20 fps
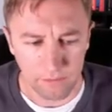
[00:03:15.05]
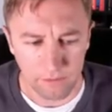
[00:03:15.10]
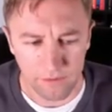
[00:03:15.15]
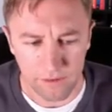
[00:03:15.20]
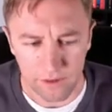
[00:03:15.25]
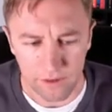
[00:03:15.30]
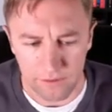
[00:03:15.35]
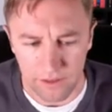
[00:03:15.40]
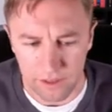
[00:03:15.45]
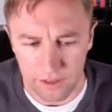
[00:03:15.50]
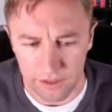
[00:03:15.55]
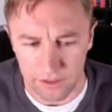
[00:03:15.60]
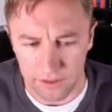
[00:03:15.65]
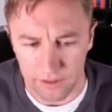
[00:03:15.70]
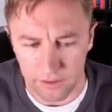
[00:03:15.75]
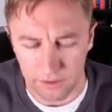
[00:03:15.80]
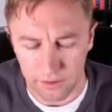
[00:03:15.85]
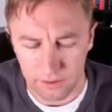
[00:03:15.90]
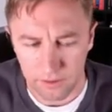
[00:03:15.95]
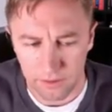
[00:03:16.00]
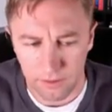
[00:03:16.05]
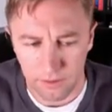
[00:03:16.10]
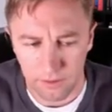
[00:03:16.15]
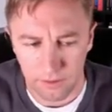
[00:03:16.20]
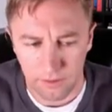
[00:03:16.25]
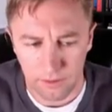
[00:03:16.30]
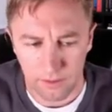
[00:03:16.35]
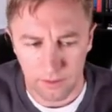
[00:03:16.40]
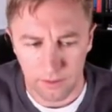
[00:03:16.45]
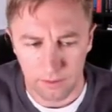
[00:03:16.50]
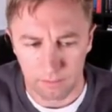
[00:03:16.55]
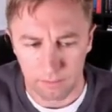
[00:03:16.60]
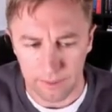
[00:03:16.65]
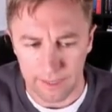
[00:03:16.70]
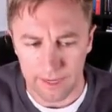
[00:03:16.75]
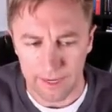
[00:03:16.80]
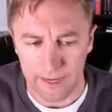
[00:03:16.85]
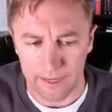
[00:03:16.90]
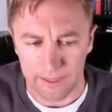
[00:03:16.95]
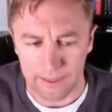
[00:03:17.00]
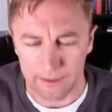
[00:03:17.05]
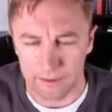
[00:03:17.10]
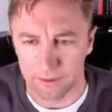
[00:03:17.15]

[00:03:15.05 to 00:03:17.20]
fifty shares back.